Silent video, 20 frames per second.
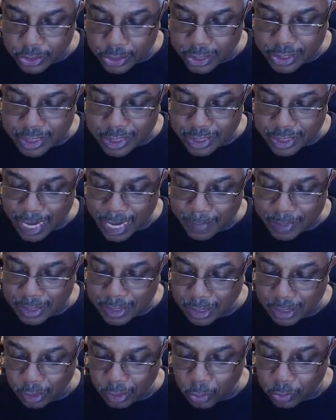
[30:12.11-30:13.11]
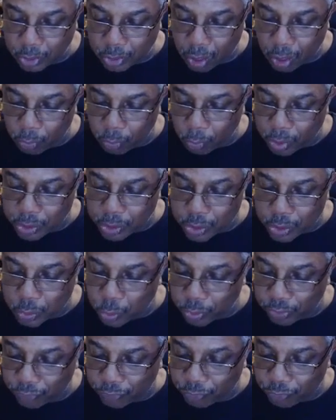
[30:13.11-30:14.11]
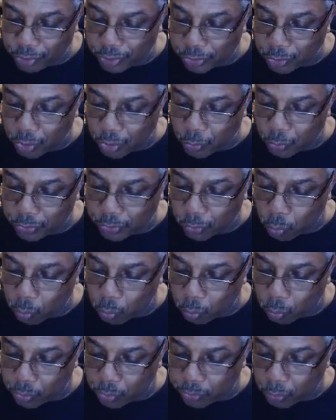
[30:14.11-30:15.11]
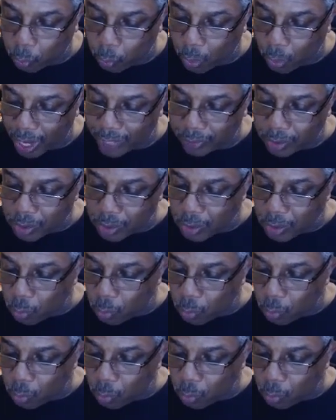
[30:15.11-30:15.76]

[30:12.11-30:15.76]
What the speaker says: just in time to see Low Dog running toward the front door with a white